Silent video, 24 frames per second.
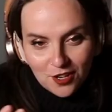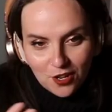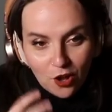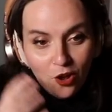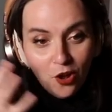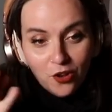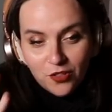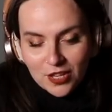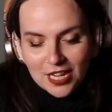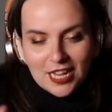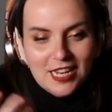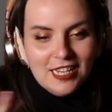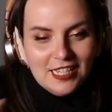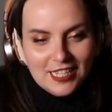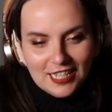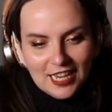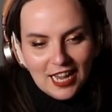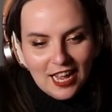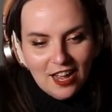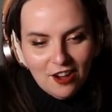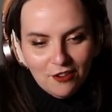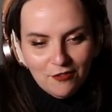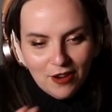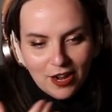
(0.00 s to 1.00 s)
on the
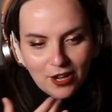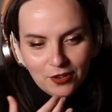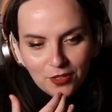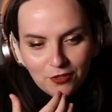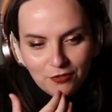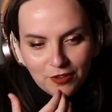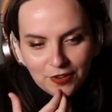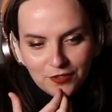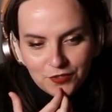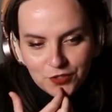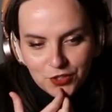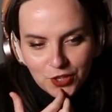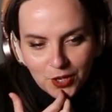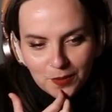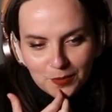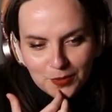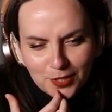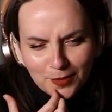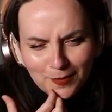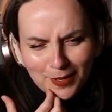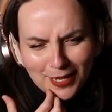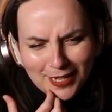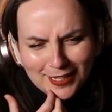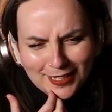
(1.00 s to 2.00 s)
internet around thrift shops,
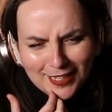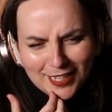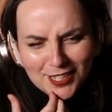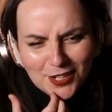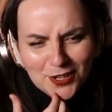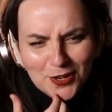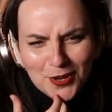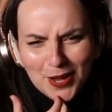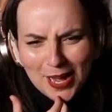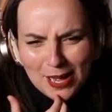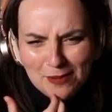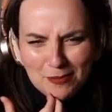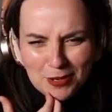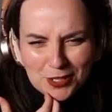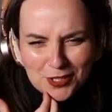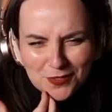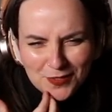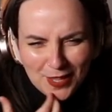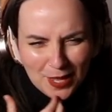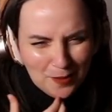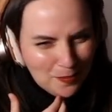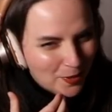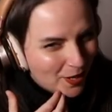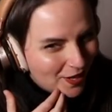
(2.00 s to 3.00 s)
I'm like, I don't know how much of
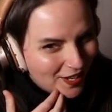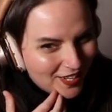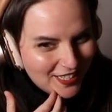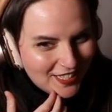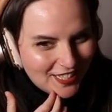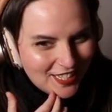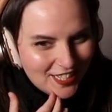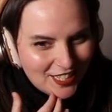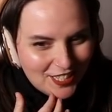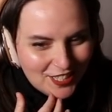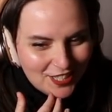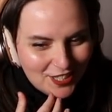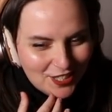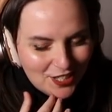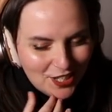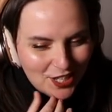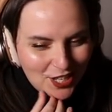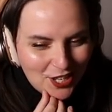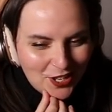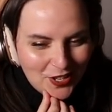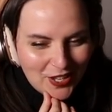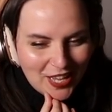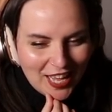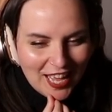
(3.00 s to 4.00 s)
that applies to
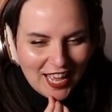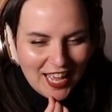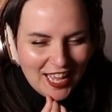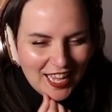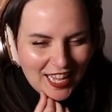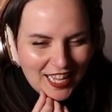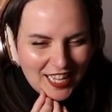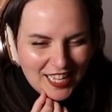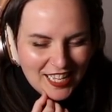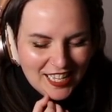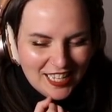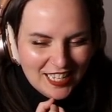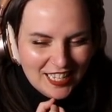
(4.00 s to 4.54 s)
the UK.